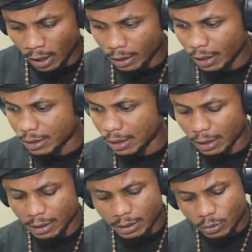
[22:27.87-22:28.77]
Yes,
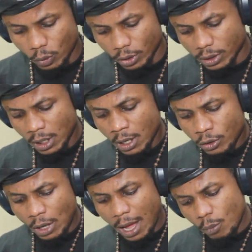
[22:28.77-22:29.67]
this one,
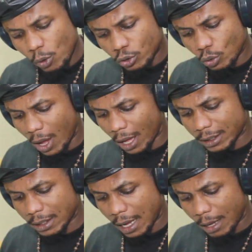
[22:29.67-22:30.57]
I want to
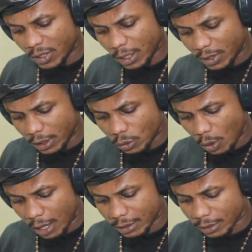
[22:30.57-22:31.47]
ask, I am tempted
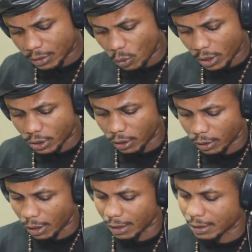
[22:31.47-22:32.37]
to ask this
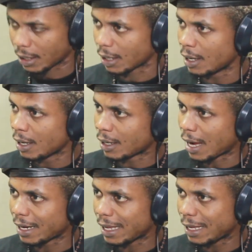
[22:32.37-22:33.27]
question that
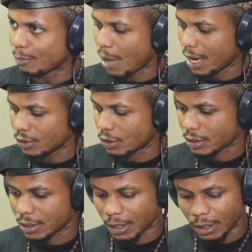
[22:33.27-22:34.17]
can a man
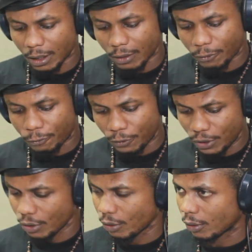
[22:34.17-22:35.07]
just
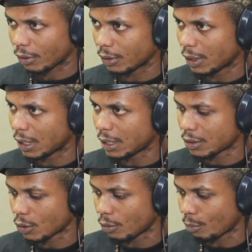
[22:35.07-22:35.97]
feel in
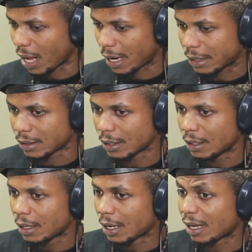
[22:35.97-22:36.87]
his own mind
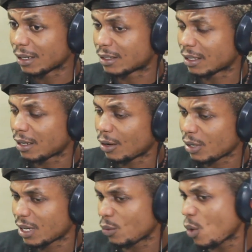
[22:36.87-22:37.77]
and say that,
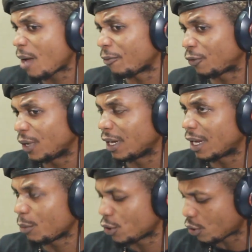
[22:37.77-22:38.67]
okay, the way I'm
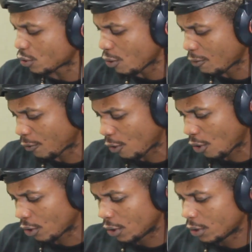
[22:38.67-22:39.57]
feeling, let me just go
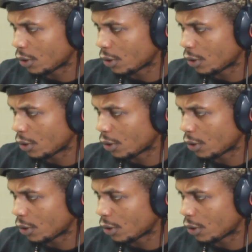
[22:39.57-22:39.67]
for